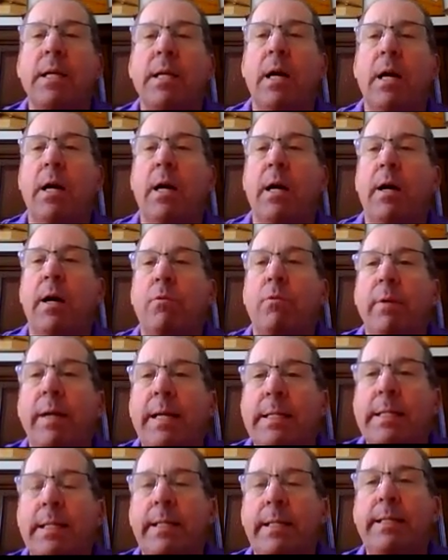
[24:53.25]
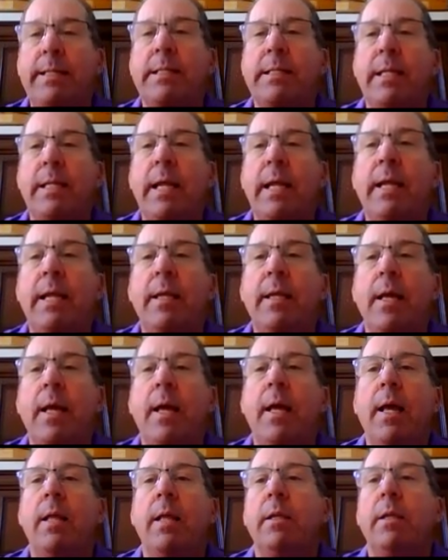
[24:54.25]
of residency,
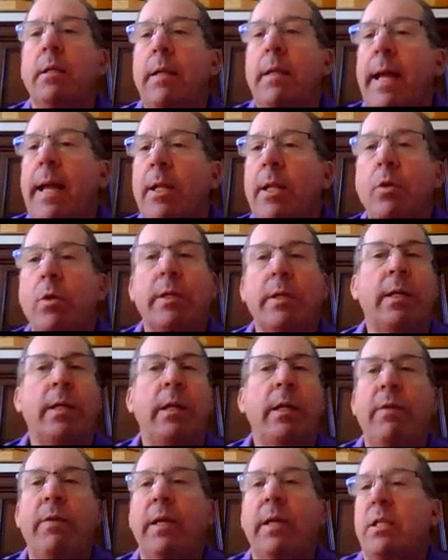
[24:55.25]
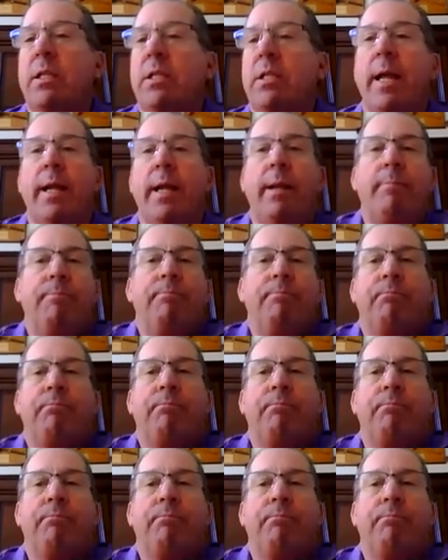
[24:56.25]
the landlord can evict the tenant